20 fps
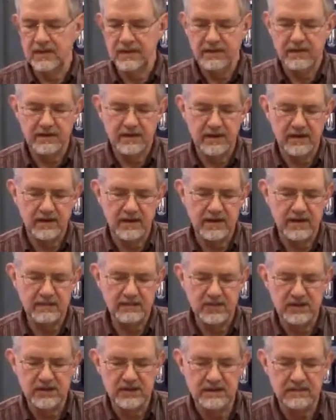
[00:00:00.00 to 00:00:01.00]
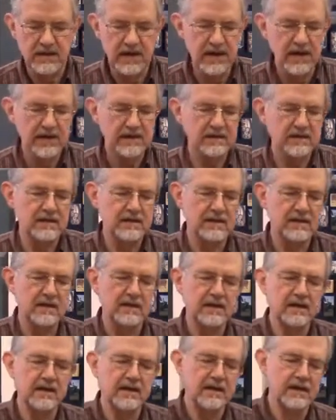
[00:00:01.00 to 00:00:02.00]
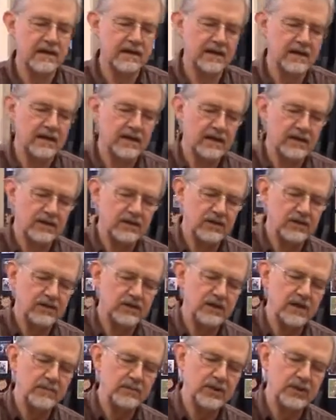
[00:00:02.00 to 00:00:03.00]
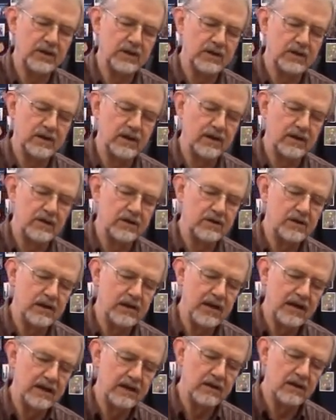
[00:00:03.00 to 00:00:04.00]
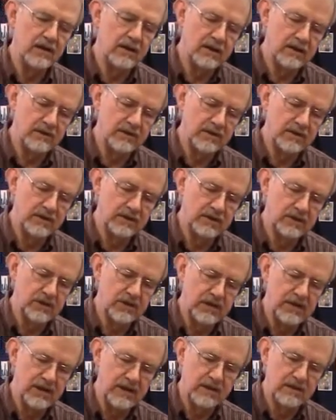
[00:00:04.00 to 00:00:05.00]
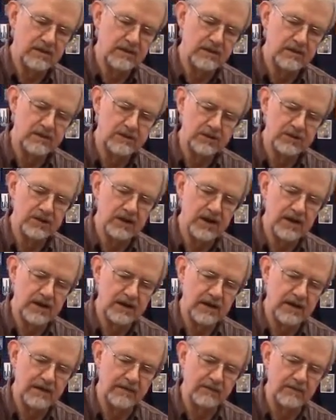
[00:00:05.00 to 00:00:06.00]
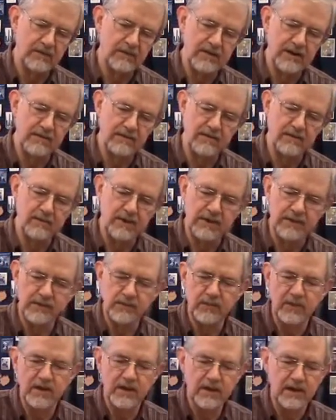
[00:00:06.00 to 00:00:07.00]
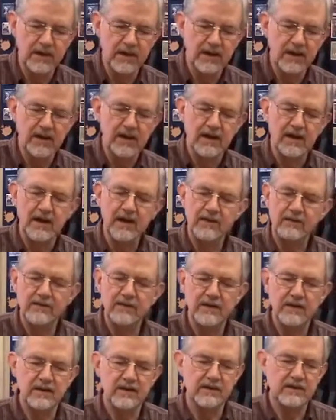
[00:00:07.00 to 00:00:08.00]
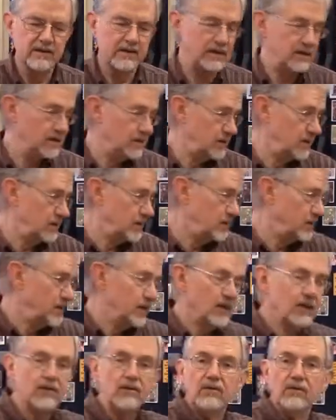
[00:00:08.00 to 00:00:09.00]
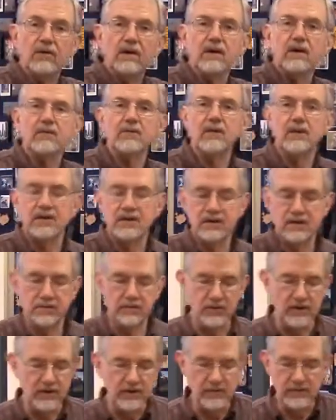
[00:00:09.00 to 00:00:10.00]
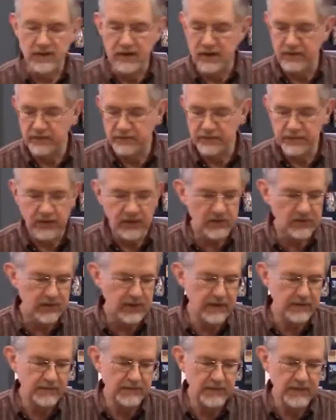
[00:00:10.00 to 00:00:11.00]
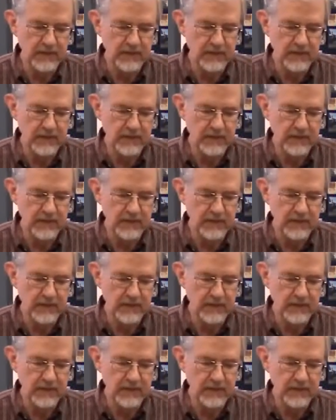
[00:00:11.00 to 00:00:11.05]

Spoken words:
that comes in the box and just dump it in there. You can gnaw it with your teeth or use a jackknife or whatever, but I found that this really works pretty well. Okay,